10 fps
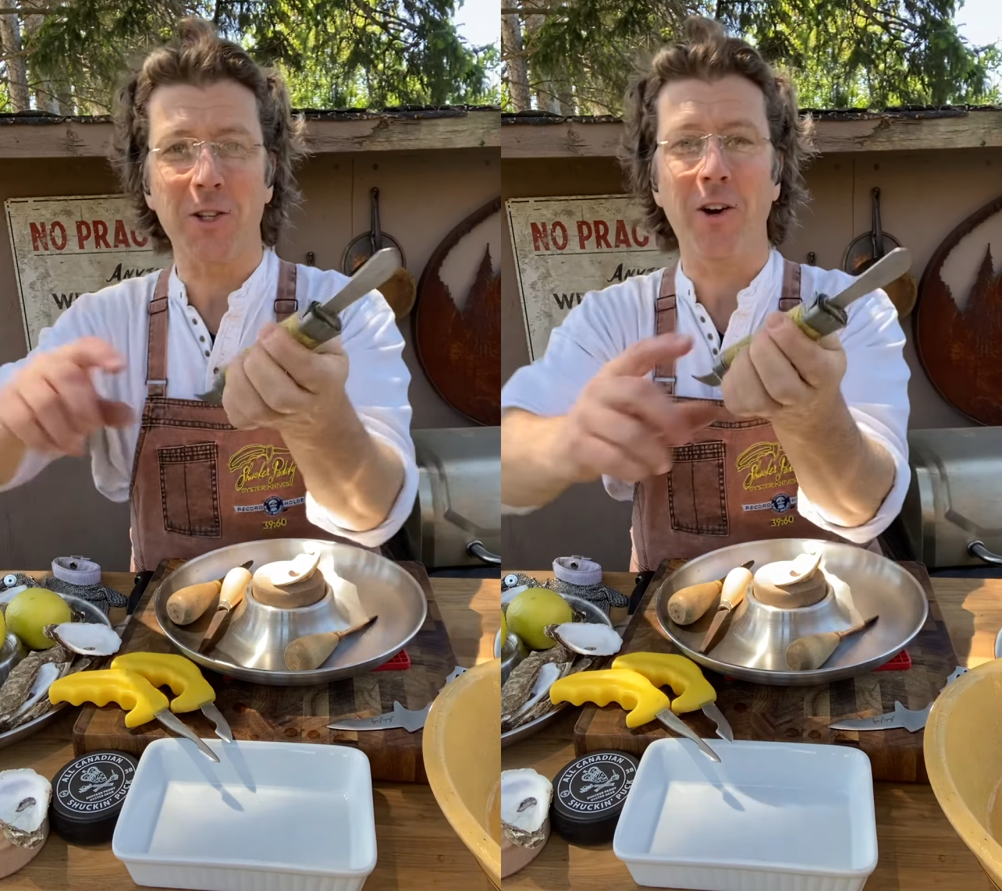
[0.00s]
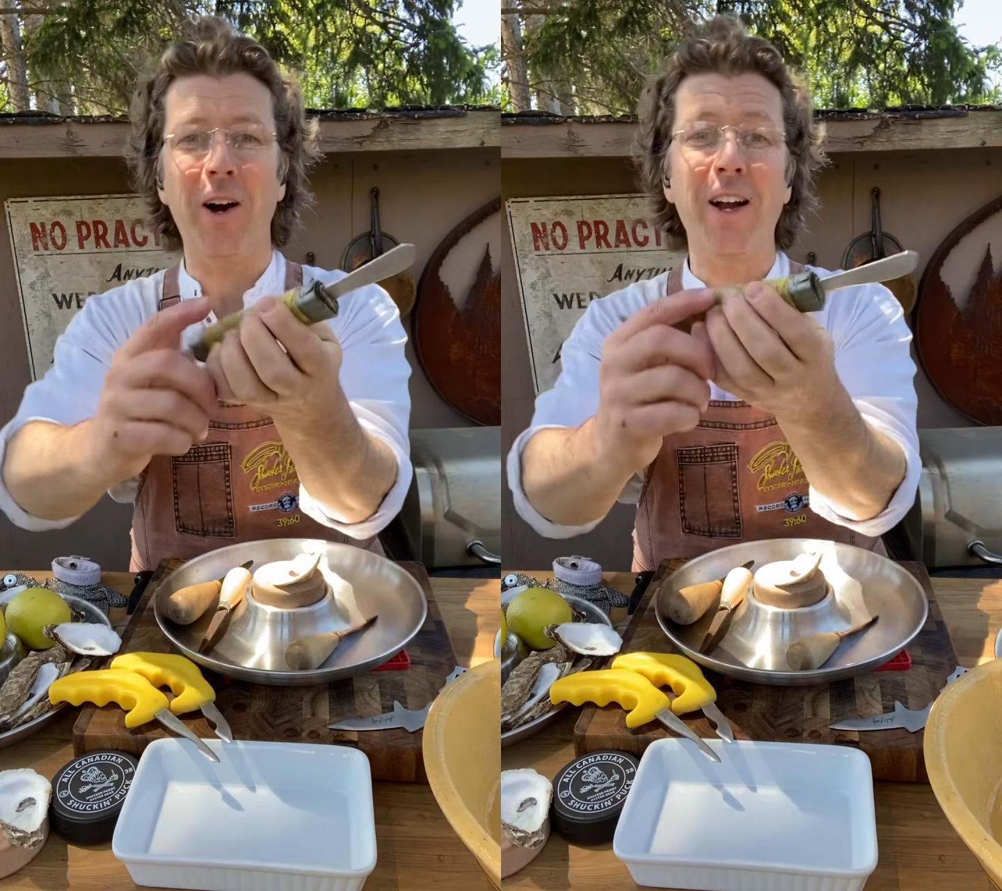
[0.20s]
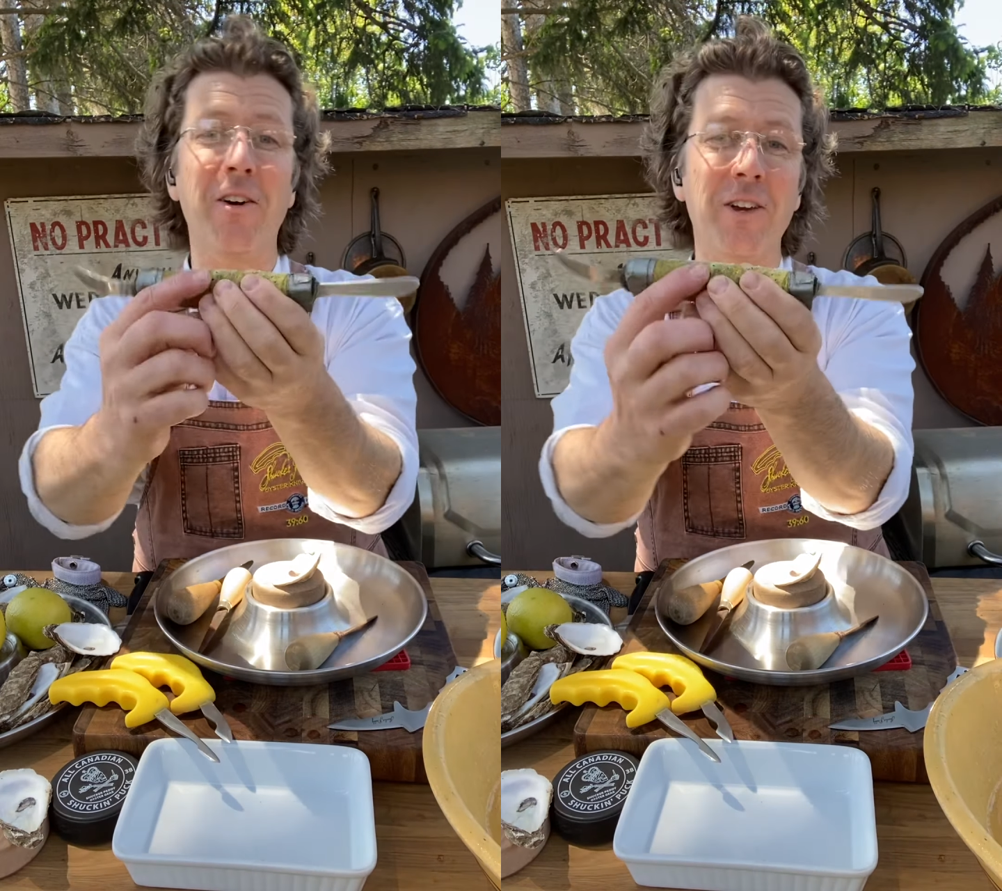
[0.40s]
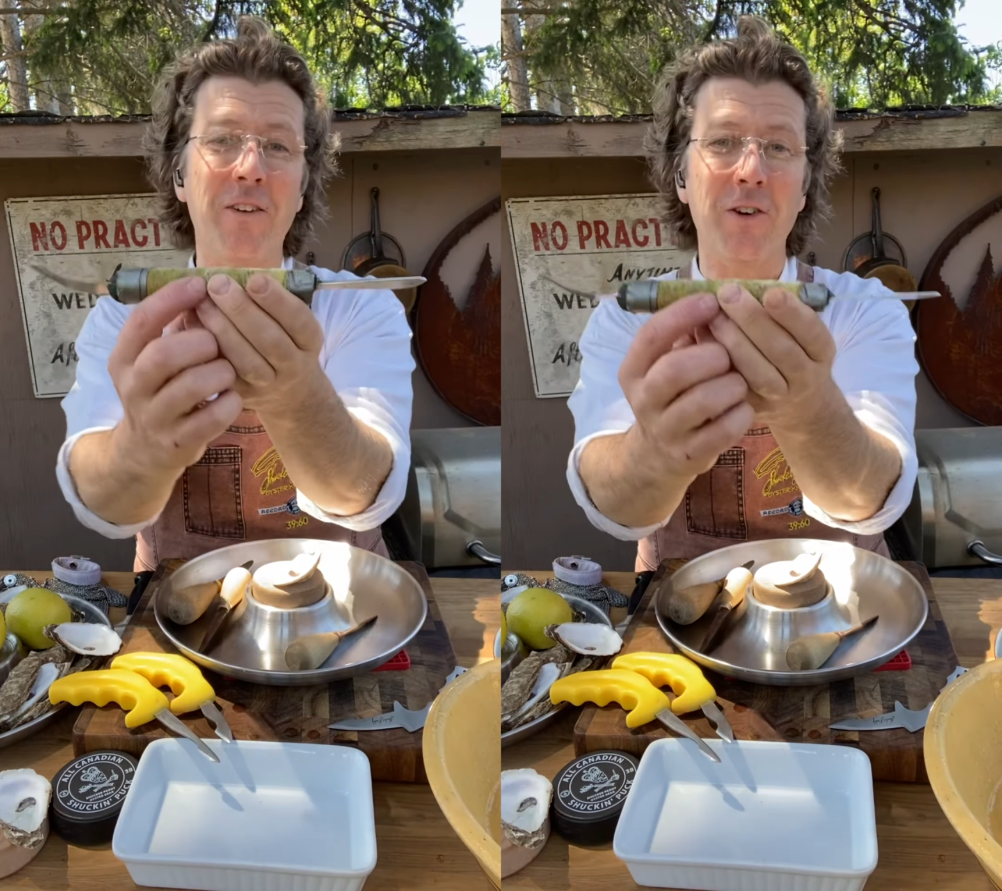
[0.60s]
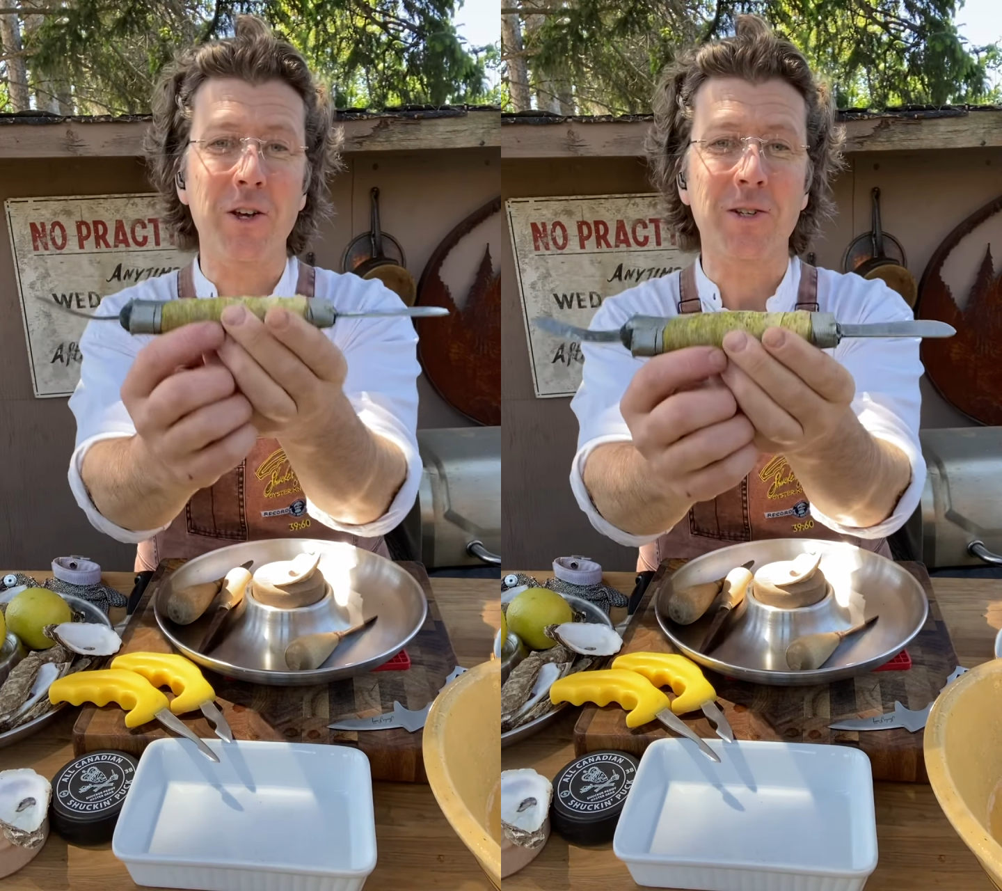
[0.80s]
so I don't
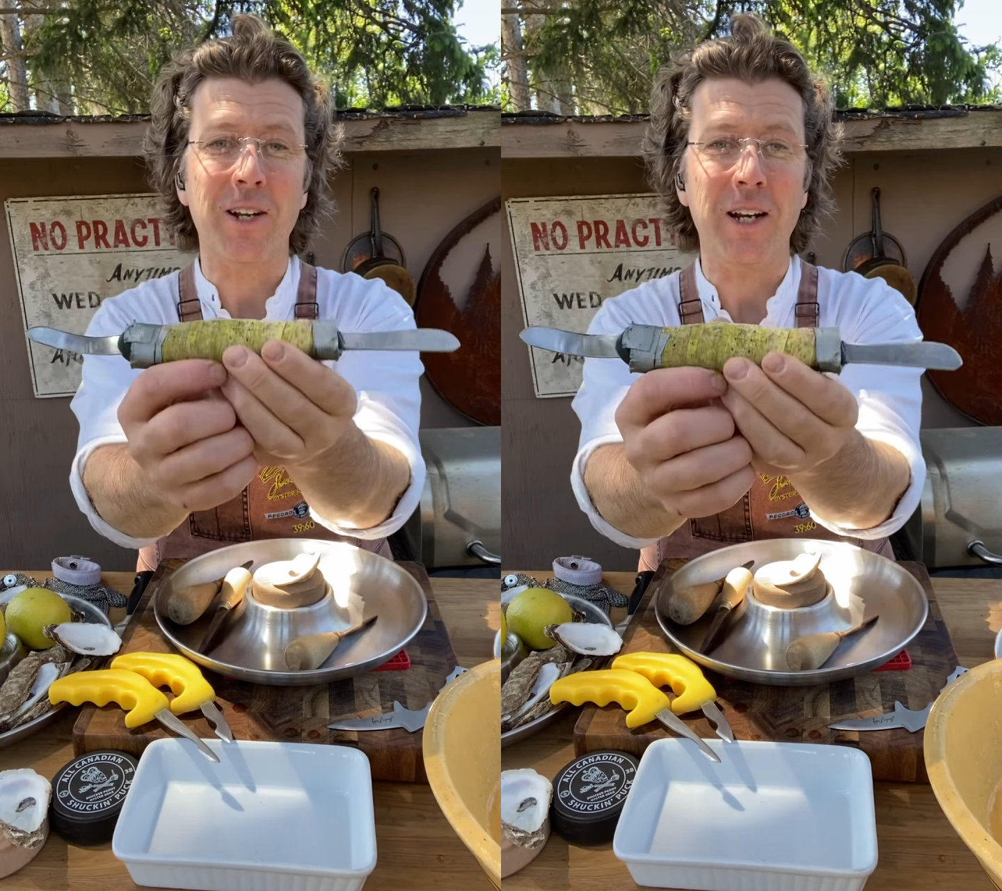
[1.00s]
ever use it.